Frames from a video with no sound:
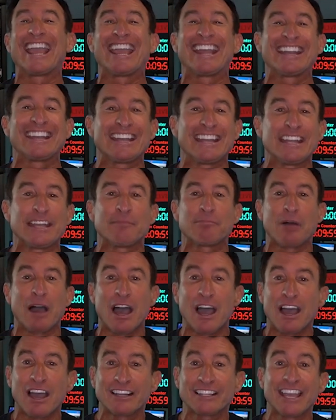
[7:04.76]
any
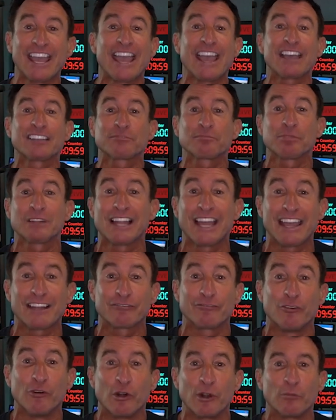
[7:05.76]
podcast
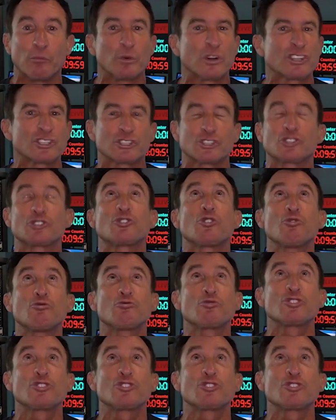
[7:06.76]
platform. We're so